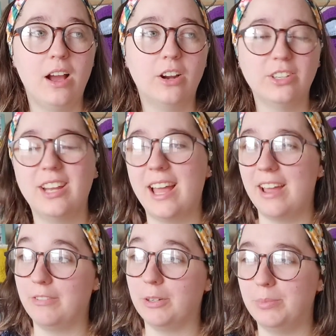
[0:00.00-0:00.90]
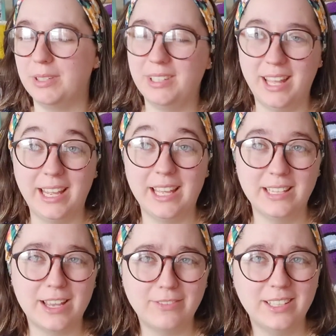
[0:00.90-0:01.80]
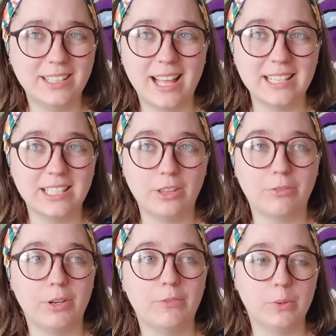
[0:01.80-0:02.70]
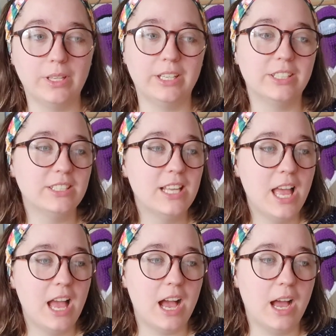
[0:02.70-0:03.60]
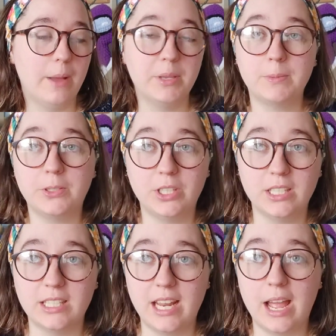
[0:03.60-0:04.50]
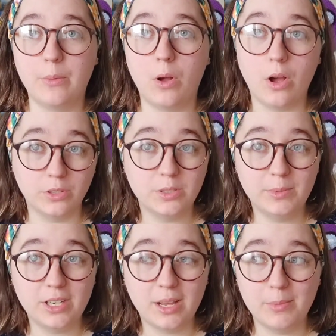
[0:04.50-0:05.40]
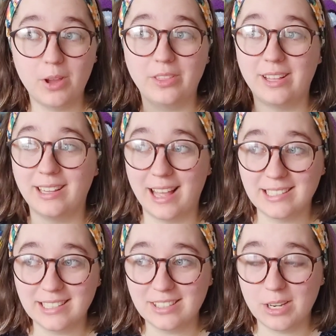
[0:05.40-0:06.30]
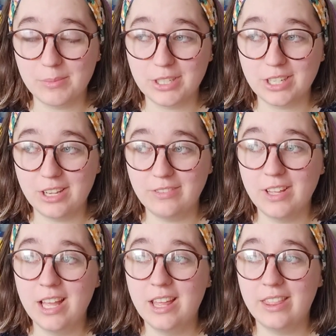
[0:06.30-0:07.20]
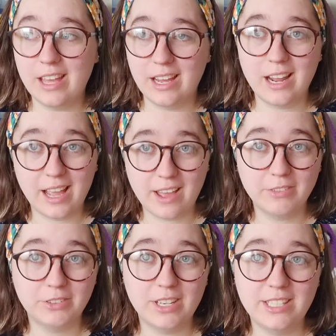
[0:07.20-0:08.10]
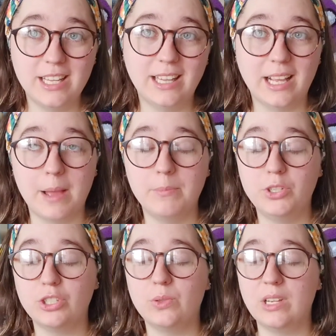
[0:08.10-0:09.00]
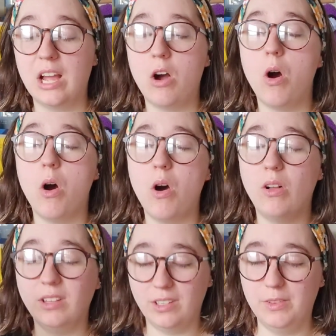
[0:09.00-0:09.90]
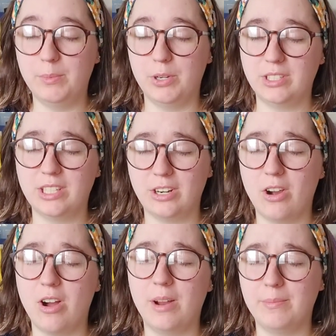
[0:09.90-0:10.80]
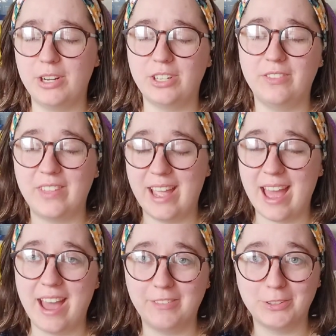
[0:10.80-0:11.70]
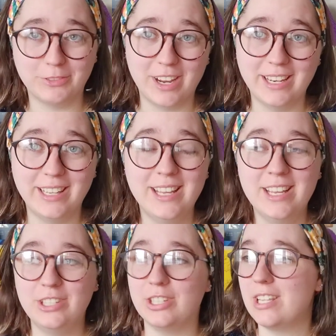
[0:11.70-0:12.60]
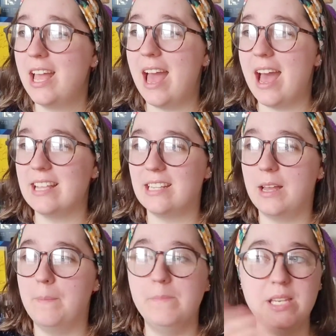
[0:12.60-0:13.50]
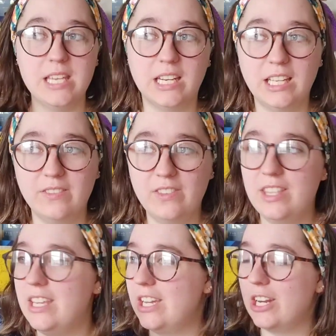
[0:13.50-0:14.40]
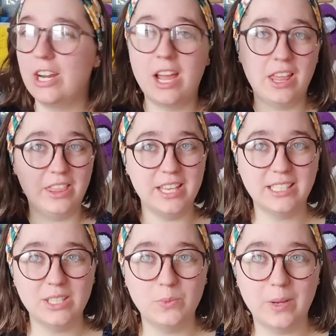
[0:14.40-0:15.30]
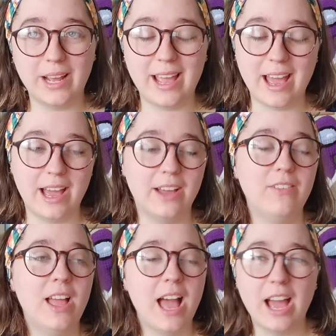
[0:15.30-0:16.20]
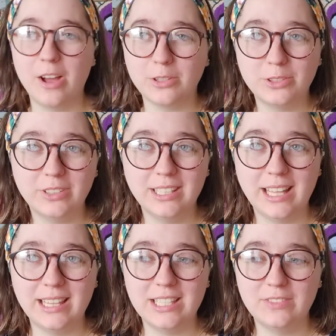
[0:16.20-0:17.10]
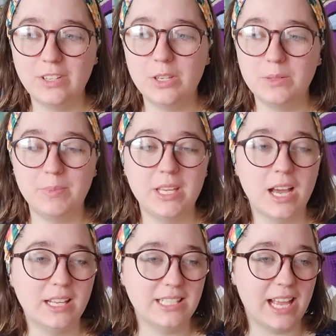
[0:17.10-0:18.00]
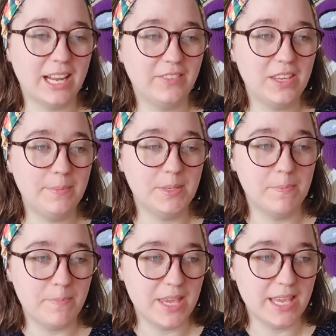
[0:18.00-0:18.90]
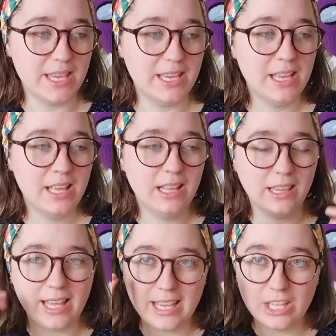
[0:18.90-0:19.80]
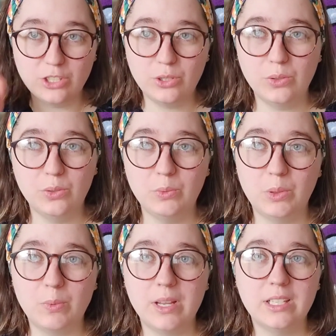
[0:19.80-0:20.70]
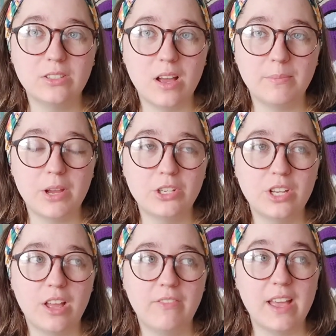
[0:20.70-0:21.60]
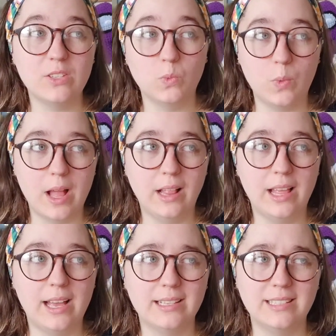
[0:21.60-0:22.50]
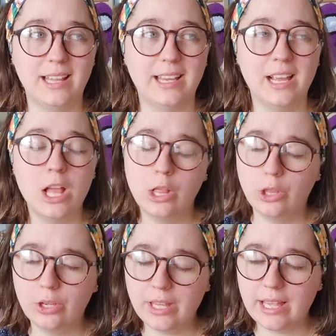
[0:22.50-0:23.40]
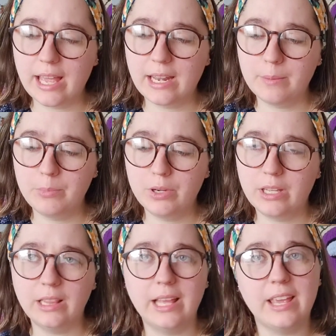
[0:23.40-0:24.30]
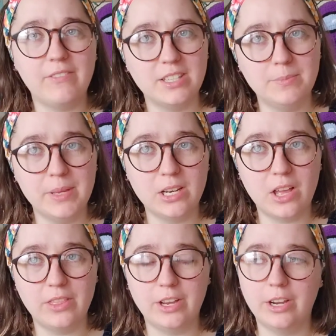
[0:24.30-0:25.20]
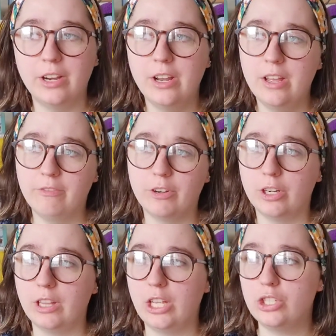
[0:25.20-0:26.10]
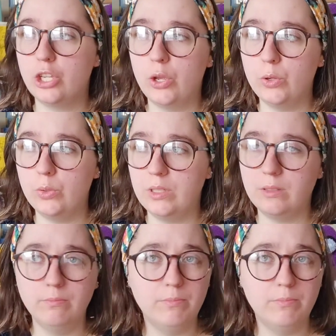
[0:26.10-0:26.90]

Or not ever, but like definitely in the last like three or four years. Um, especially because today I will also be talking about all the classics that are on my shelf that I haven't read yet. Like I'm just doing all of the books that are on my shelf that I haven't read. Just as a beginning of the year, this is what I have. I also really like these videos because it kind of keeps me like in tune with what is on my shelf, as well as like looking at a book, like if it's been on there for like two